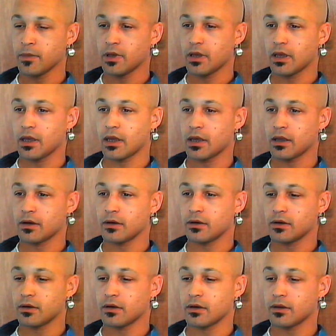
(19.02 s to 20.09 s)
and
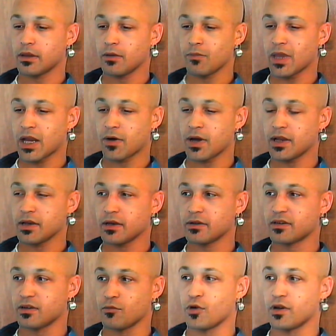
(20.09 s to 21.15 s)
they married
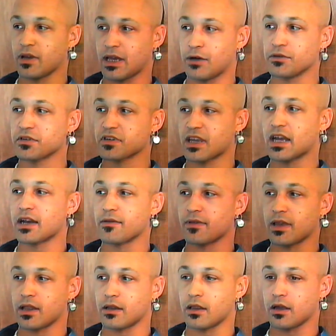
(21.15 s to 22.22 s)
someone outside of
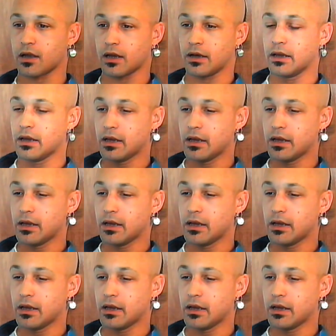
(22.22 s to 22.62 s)
that line.